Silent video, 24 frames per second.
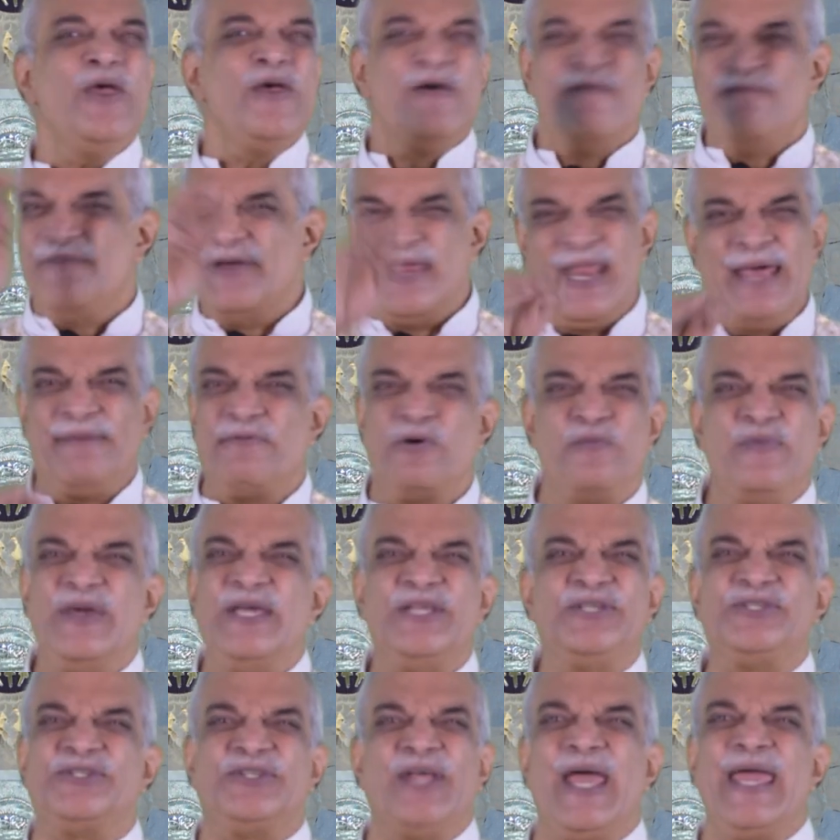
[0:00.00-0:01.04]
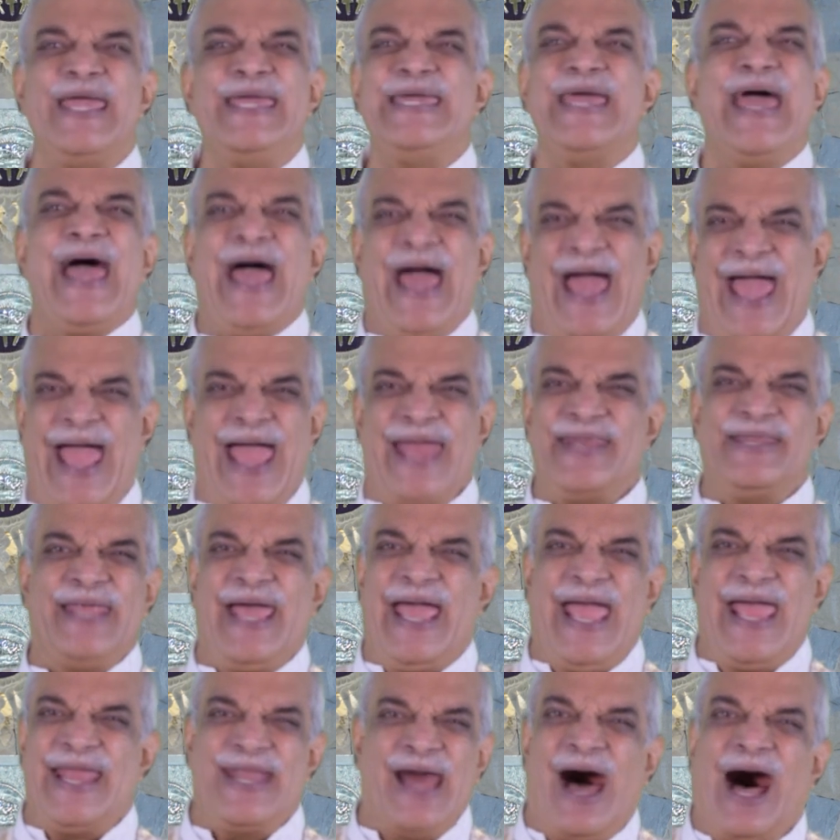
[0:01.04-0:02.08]
Whenever we say an
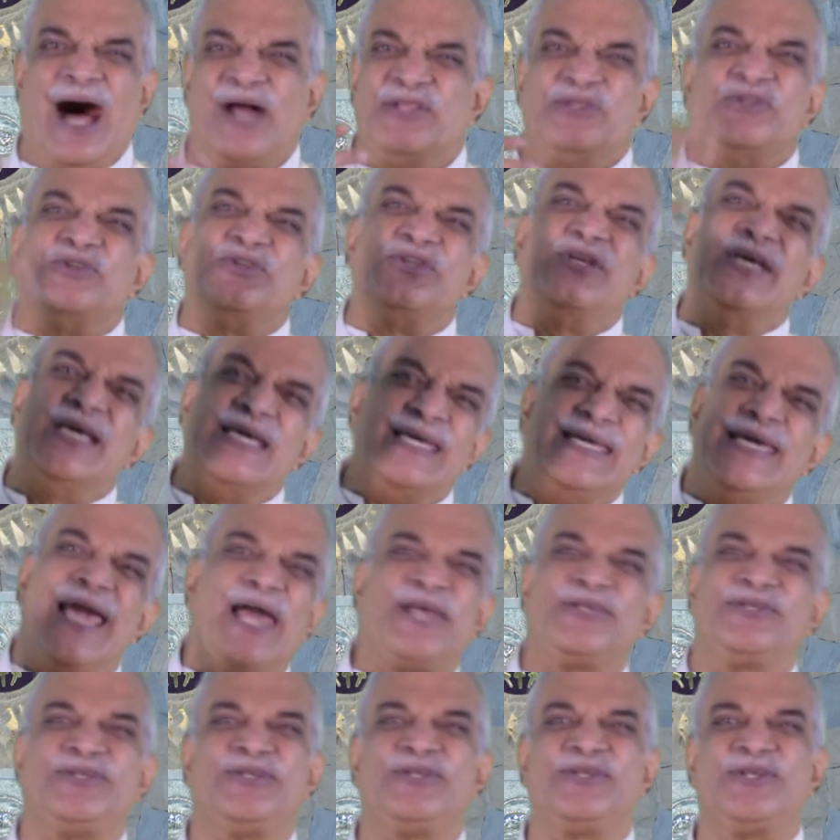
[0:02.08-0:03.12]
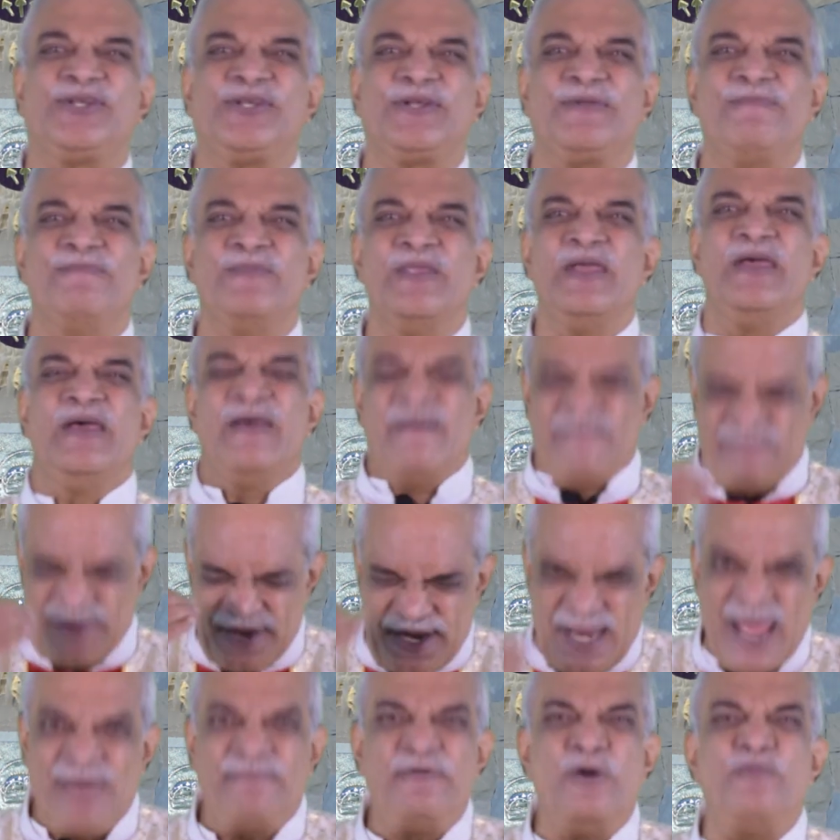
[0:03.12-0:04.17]
enhancing yes,
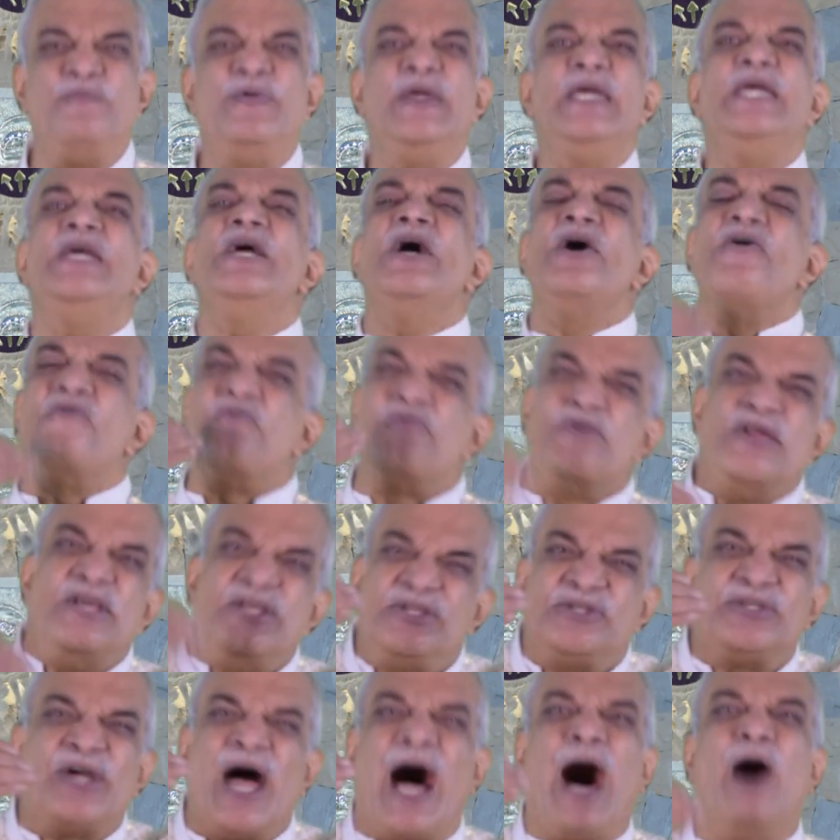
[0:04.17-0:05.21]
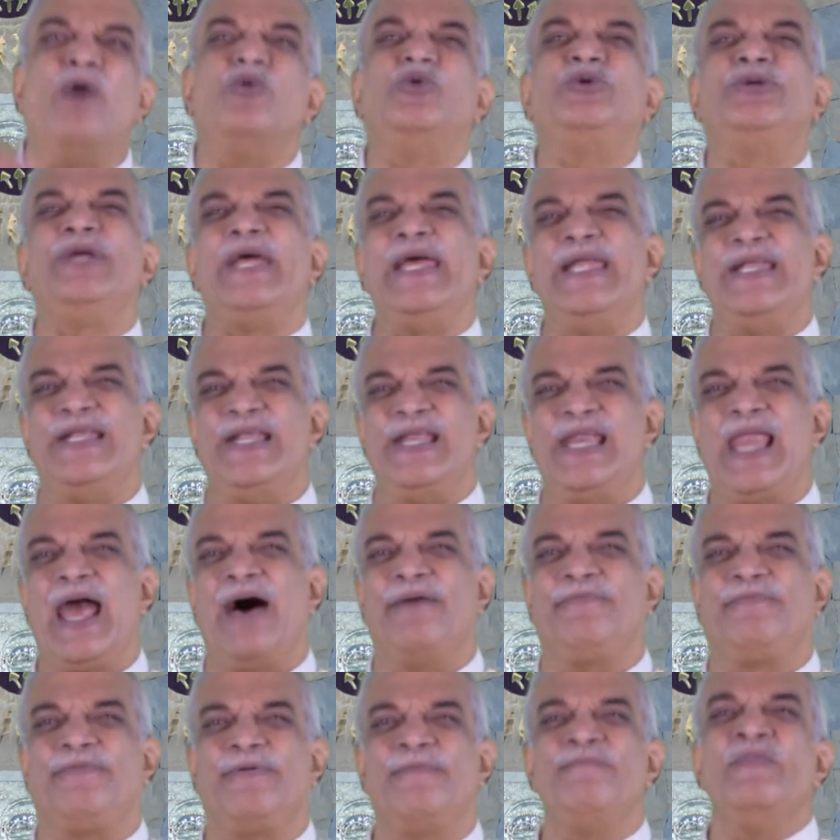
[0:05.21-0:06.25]
whenever we reach out in
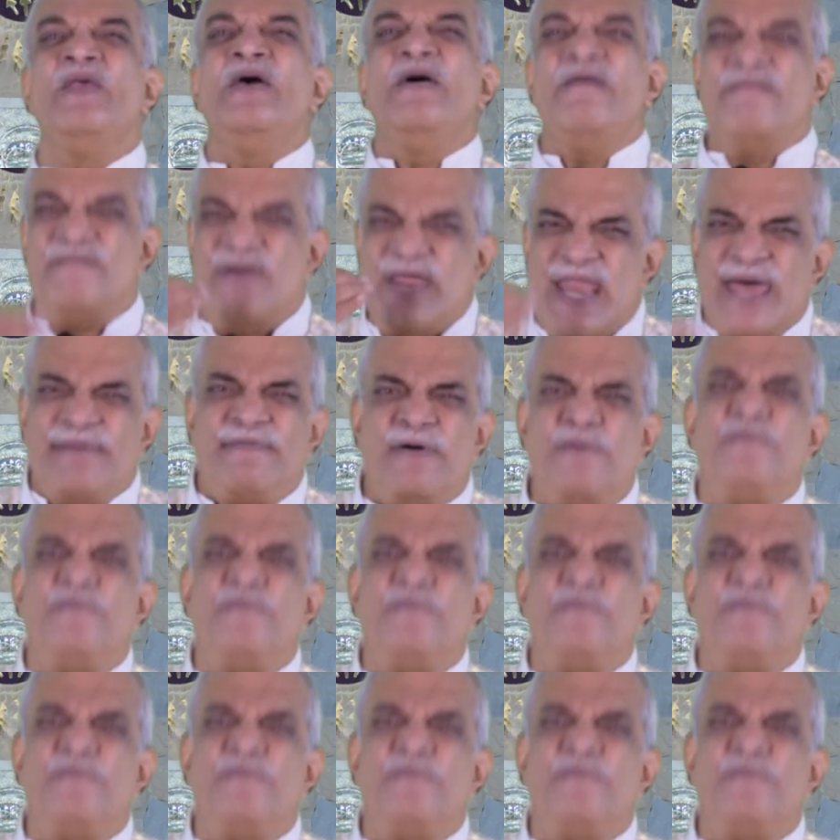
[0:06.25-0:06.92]
love, whenever